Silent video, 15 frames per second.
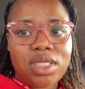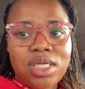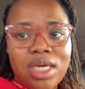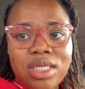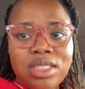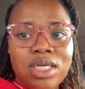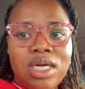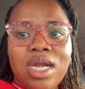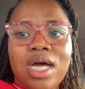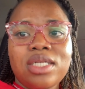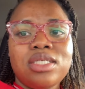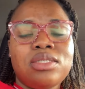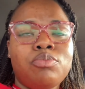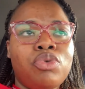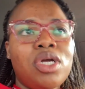
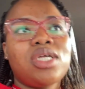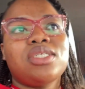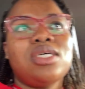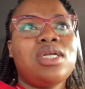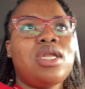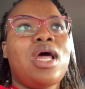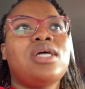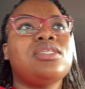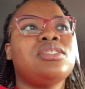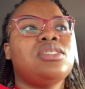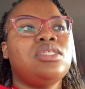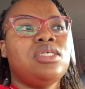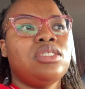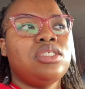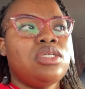to the doctor's
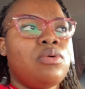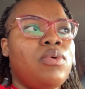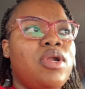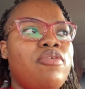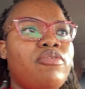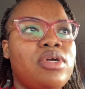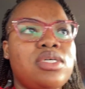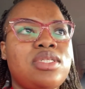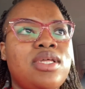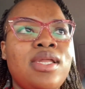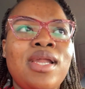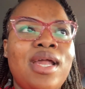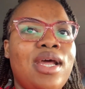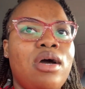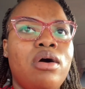attention or whatever, because they're
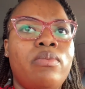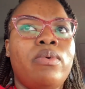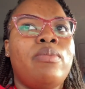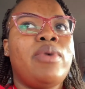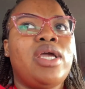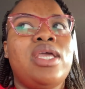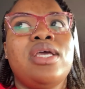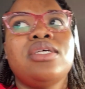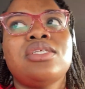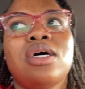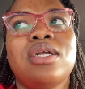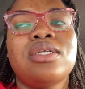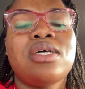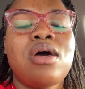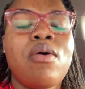not at home with my kids all
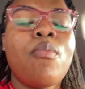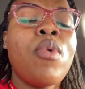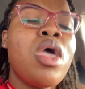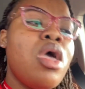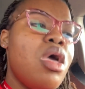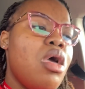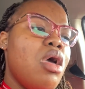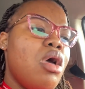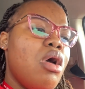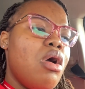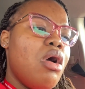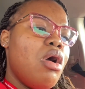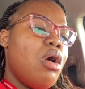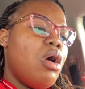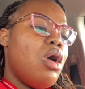the time.
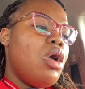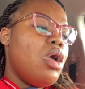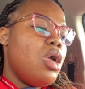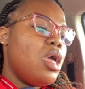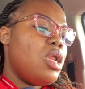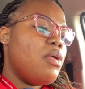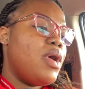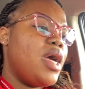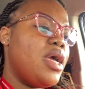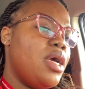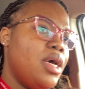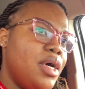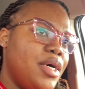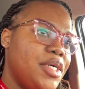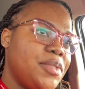Anyway,
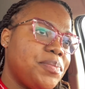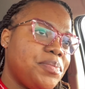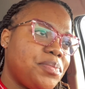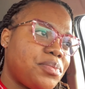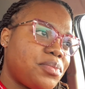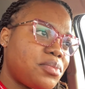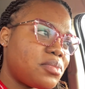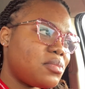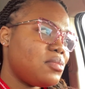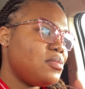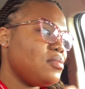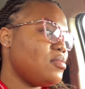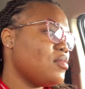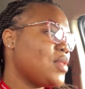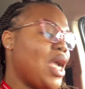
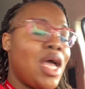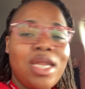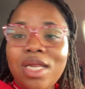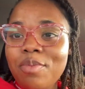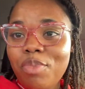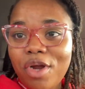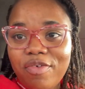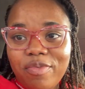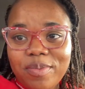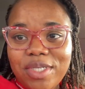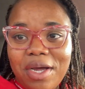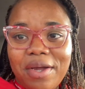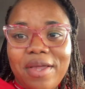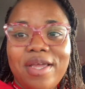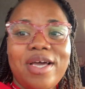I need a break from
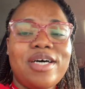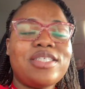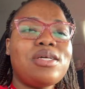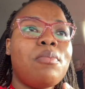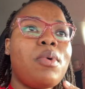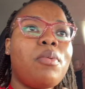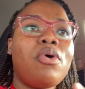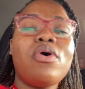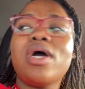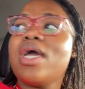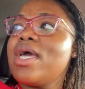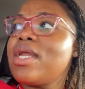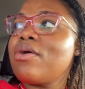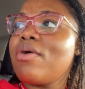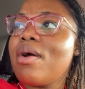talking, y'all, so I'm gonna go
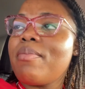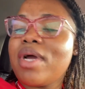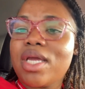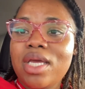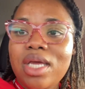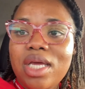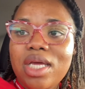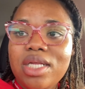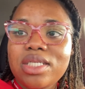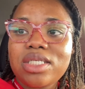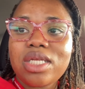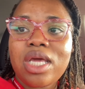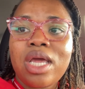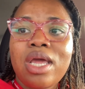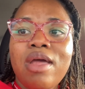ahead and grab my kids,
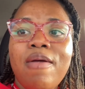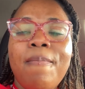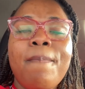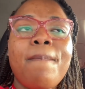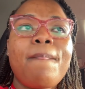and